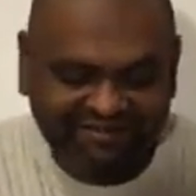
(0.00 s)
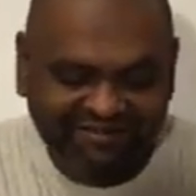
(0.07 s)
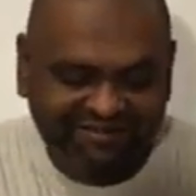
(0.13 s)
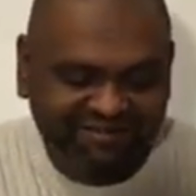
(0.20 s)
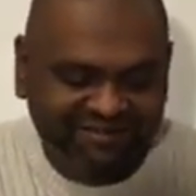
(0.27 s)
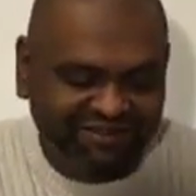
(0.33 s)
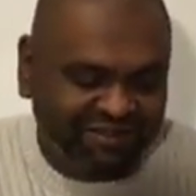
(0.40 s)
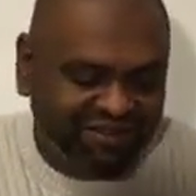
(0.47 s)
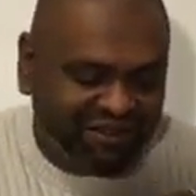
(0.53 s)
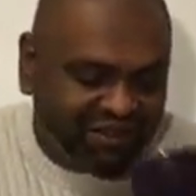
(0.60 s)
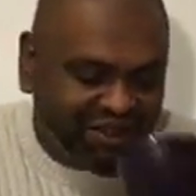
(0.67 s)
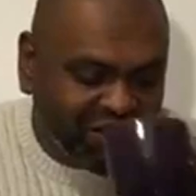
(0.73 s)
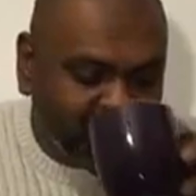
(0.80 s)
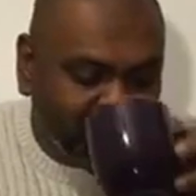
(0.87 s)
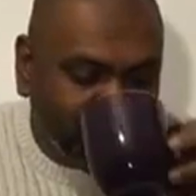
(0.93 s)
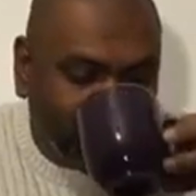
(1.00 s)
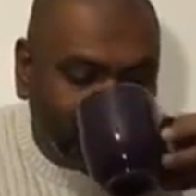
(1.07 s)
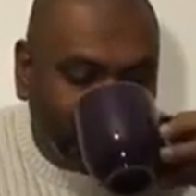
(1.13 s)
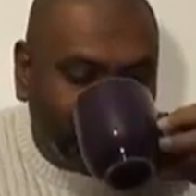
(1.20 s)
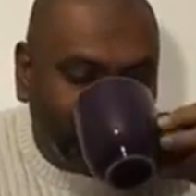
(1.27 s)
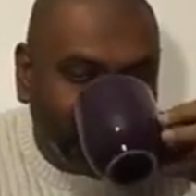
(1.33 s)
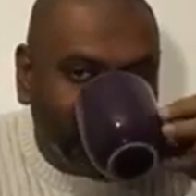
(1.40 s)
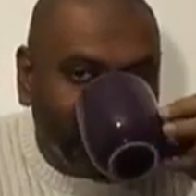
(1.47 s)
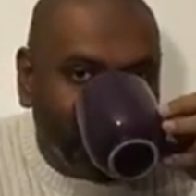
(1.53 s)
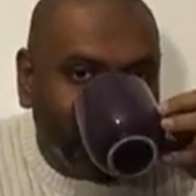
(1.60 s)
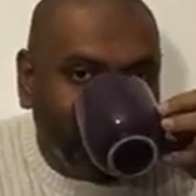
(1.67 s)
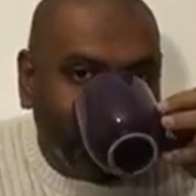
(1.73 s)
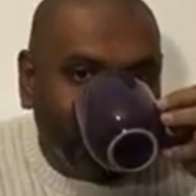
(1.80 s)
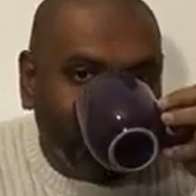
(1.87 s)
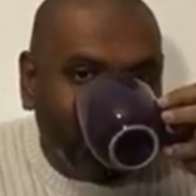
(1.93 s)
I remember
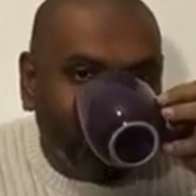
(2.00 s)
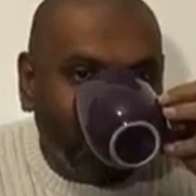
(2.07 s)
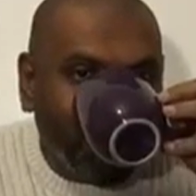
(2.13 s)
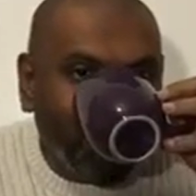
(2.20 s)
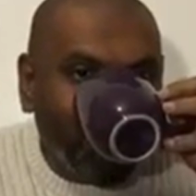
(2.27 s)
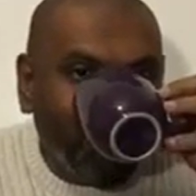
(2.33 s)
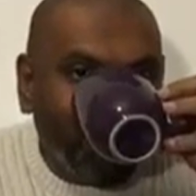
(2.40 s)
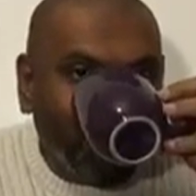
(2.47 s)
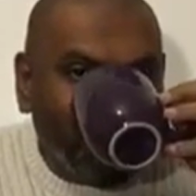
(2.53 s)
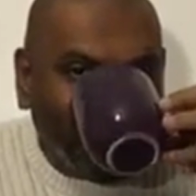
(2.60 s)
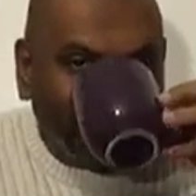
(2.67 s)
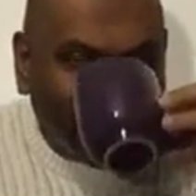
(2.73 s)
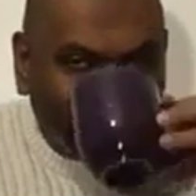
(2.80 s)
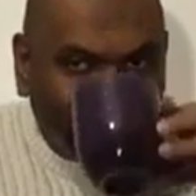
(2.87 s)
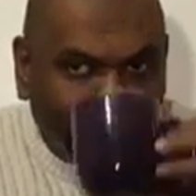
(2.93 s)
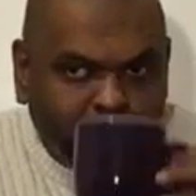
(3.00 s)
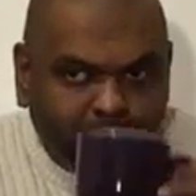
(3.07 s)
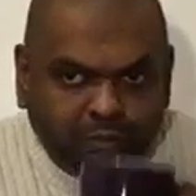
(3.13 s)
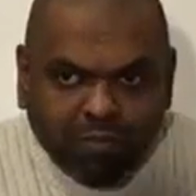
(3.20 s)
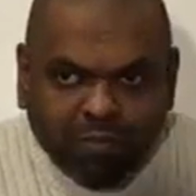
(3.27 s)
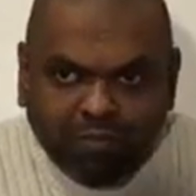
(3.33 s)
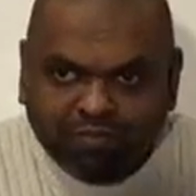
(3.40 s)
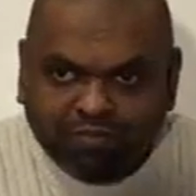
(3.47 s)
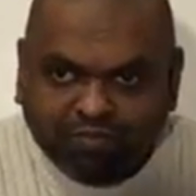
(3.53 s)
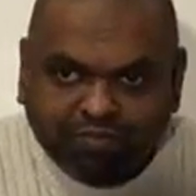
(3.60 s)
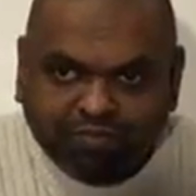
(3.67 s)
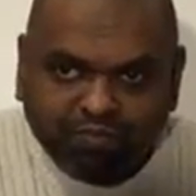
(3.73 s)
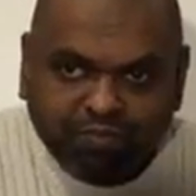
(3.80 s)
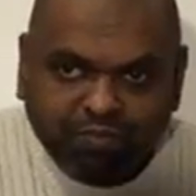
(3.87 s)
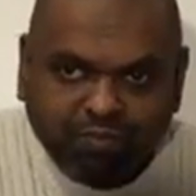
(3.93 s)
at one time when I
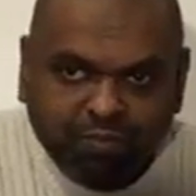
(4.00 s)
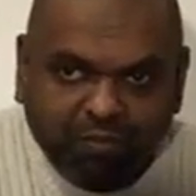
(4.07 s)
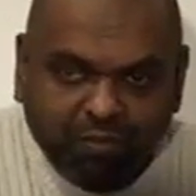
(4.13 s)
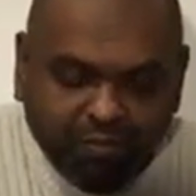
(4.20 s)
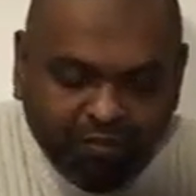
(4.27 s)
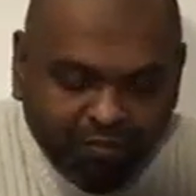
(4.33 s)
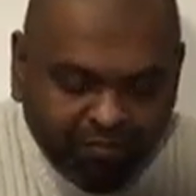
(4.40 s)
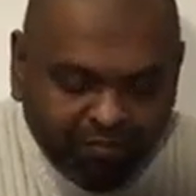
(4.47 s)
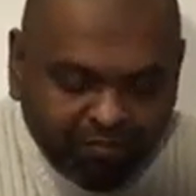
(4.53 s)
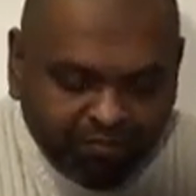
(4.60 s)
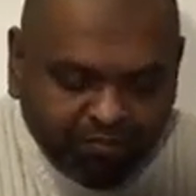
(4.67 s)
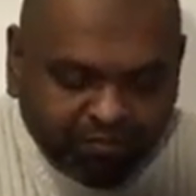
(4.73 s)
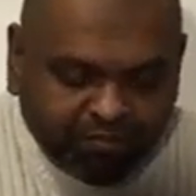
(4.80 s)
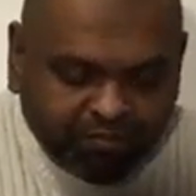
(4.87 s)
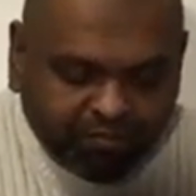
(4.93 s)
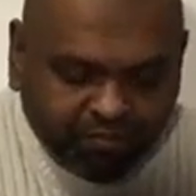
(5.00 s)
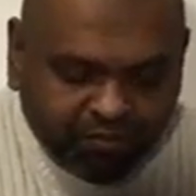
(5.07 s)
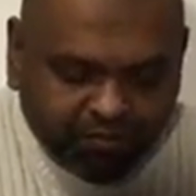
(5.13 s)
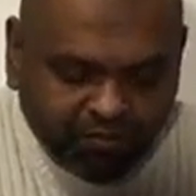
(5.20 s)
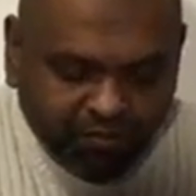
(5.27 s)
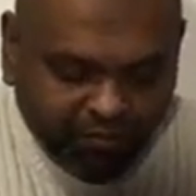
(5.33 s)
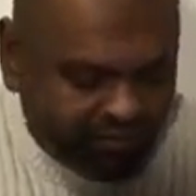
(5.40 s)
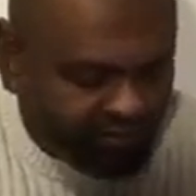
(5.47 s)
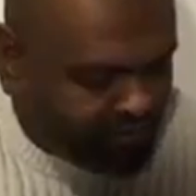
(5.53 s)
had left the trade, I had